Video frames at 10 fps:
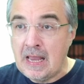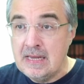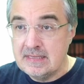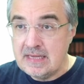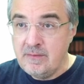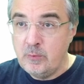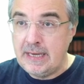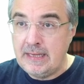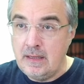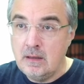Same way
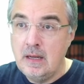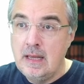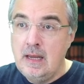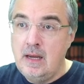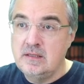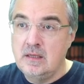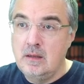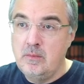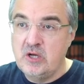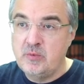here in the
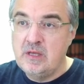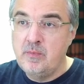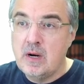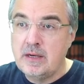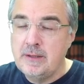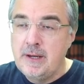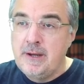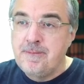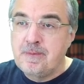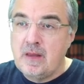measurement part,
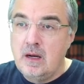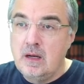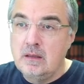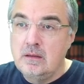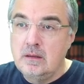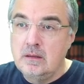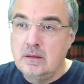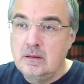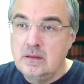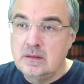
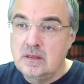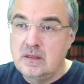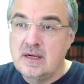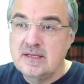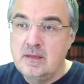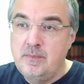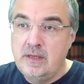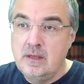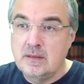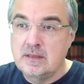this
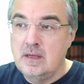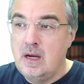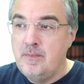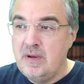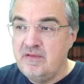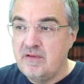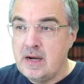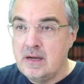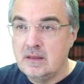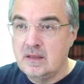transimpedance
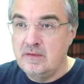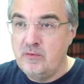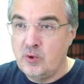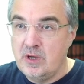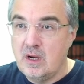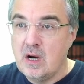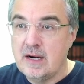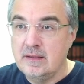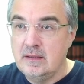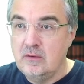amplifier converting
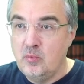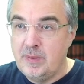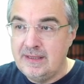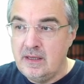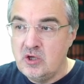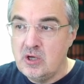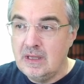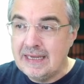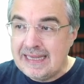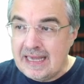current into potential
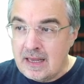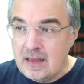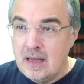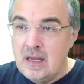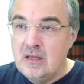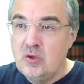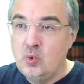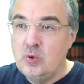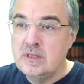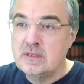again
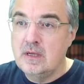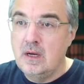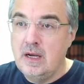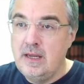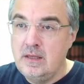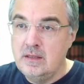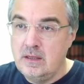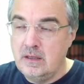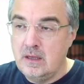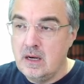do this in
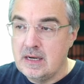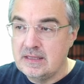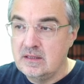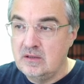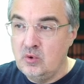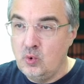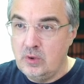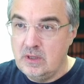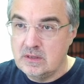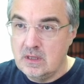regard to
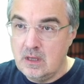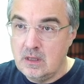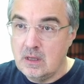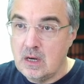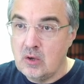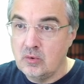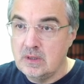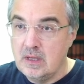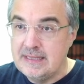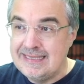this ground
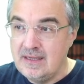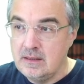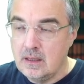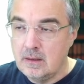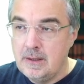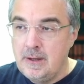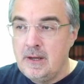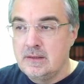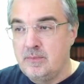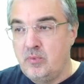signal.
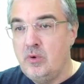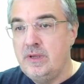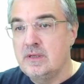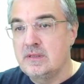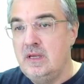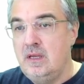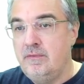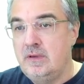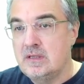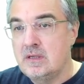The point is,
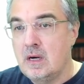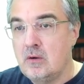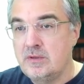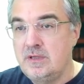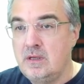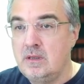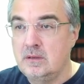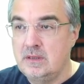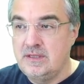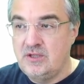if this ground
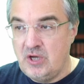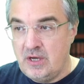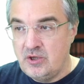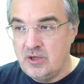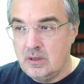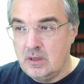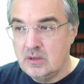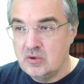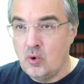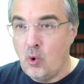signal is changing,
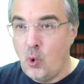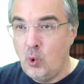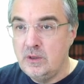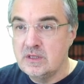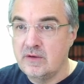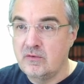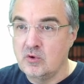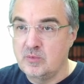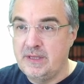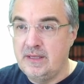so all this, of
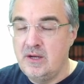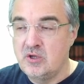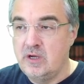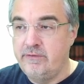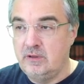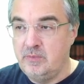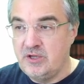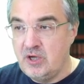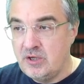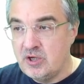course, potential will be
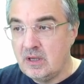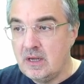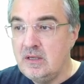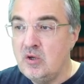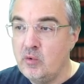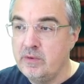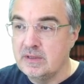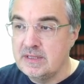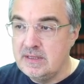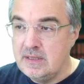changing, and you will
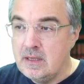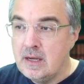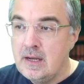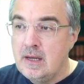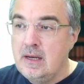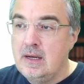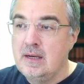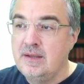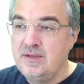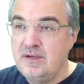see
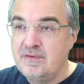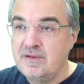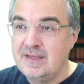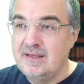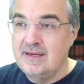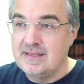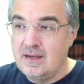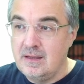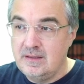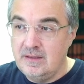different
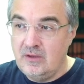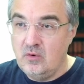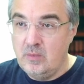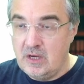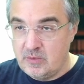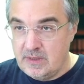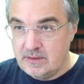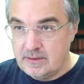result in your measurements.